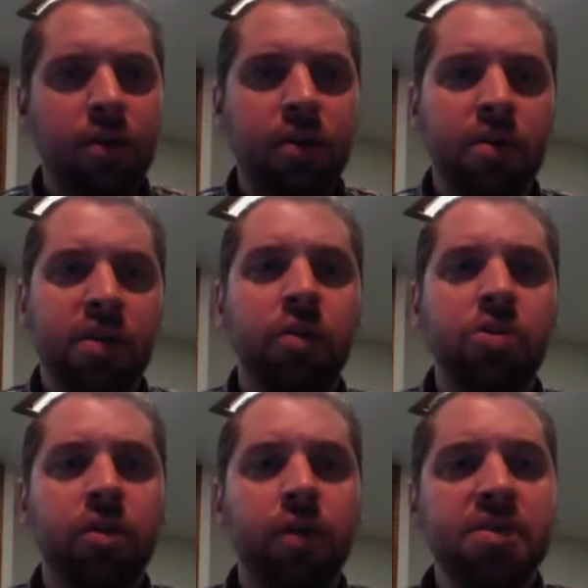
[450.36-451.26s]

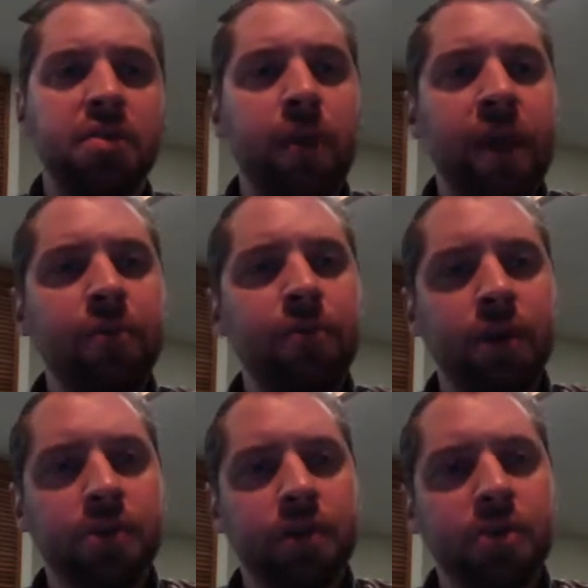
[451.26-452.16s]
Declaration of the Rights of Man, for
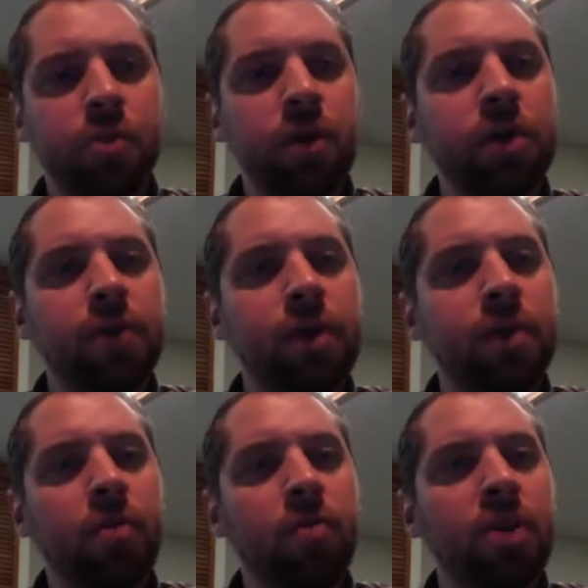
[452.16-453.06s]
instance, one of the
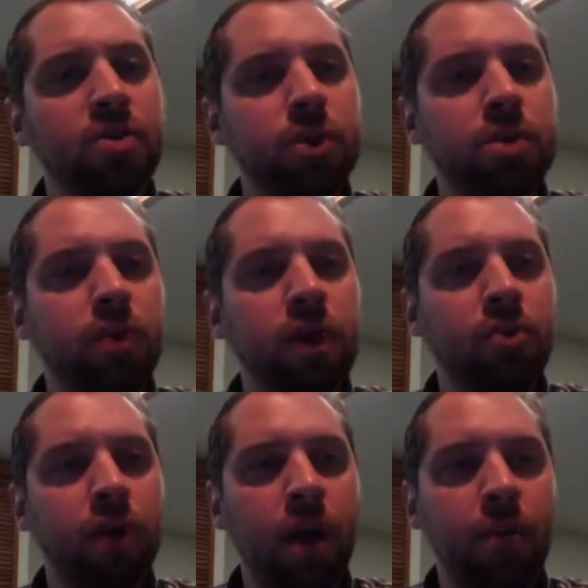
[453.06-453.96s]
fundamental rights was the right
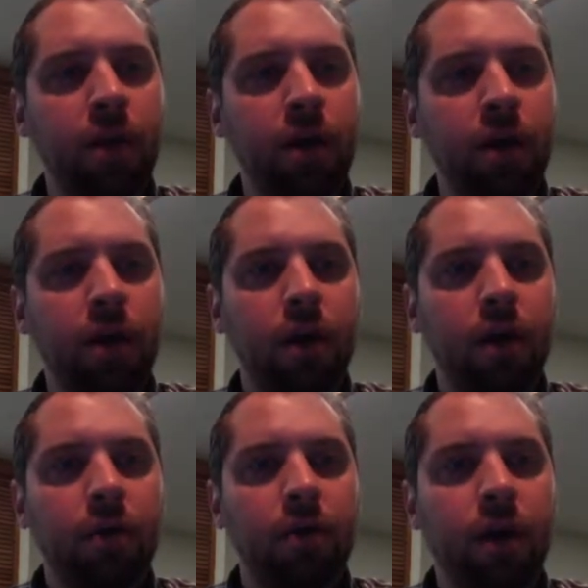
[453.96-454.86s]
of property,
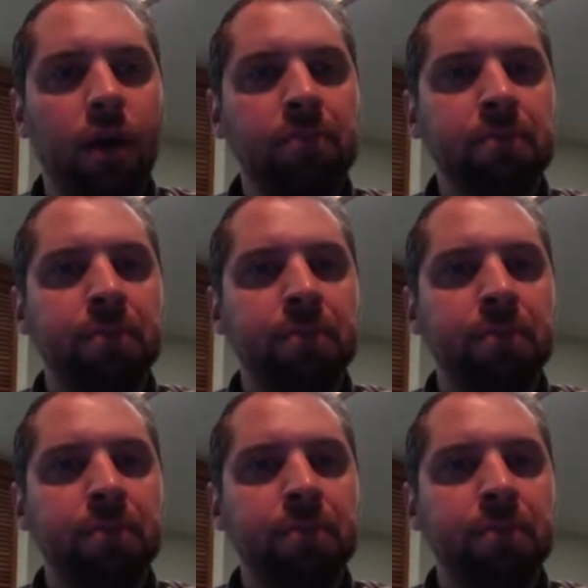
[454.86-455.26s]
right?